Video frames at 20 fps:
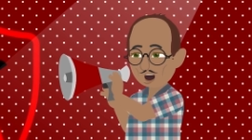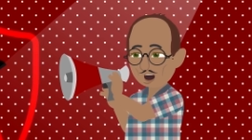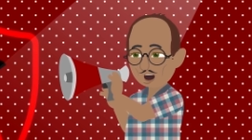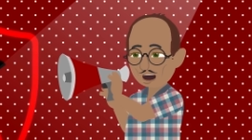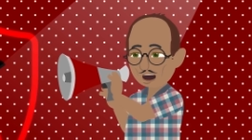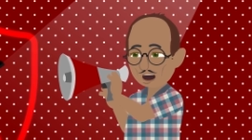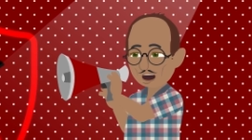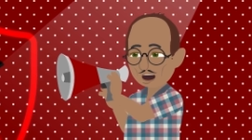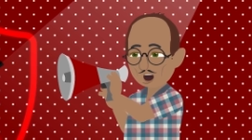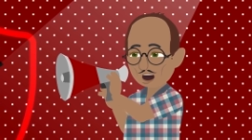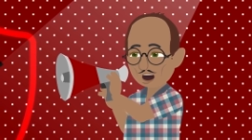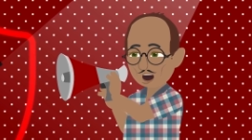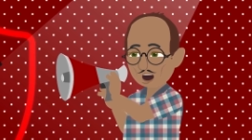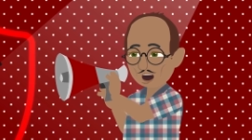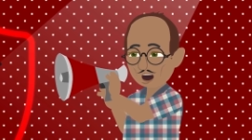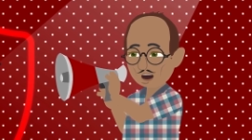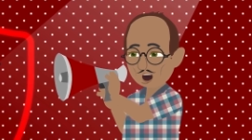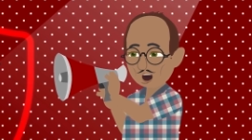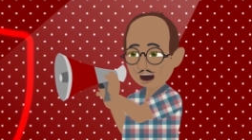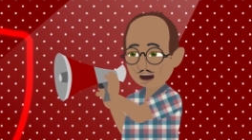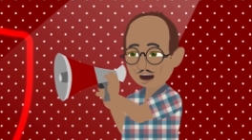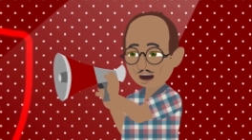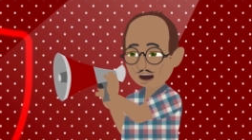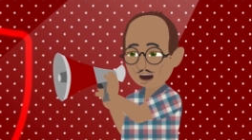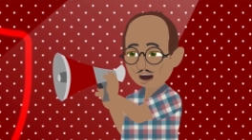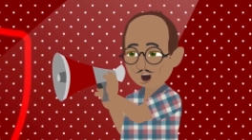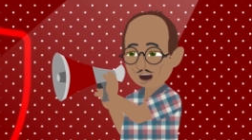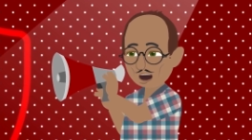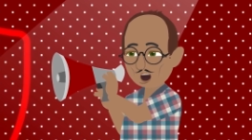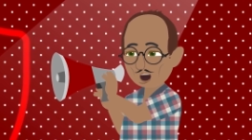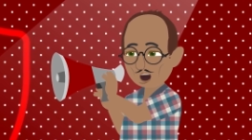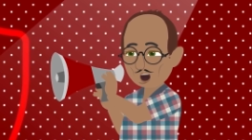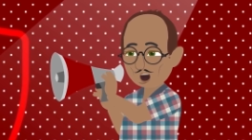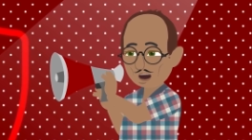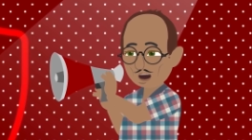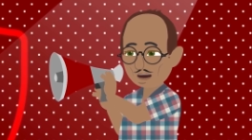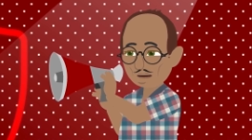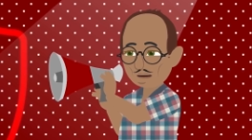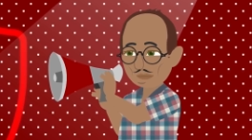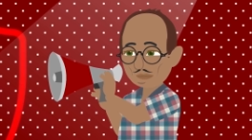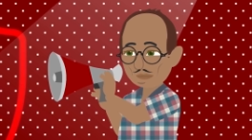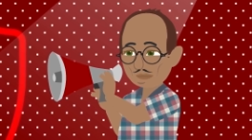weed and booze, man.